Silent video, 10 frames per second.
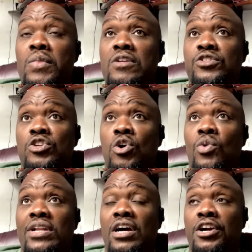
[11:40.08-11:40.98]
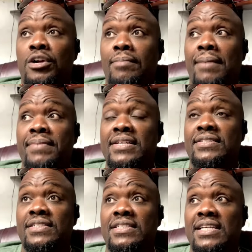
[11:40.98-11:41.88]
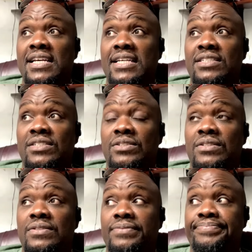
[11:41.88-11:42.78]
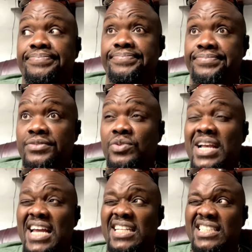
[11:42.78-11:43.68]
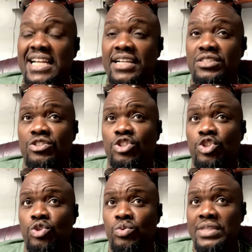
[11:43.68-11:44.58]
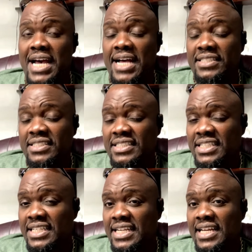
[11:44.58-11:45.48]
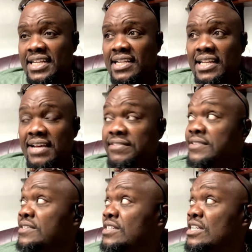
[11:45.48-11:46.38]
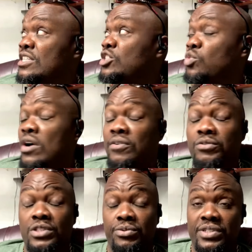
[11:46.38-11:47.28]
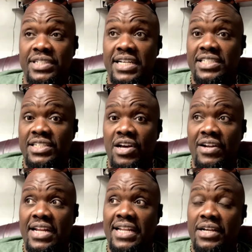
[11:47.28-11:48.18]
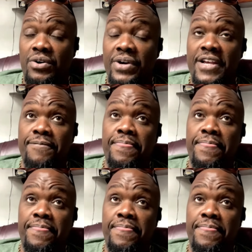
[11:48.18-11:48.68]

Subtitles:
So what hurt my business is we got into like 2010, 11, 12 with the recession and all that, and like 08.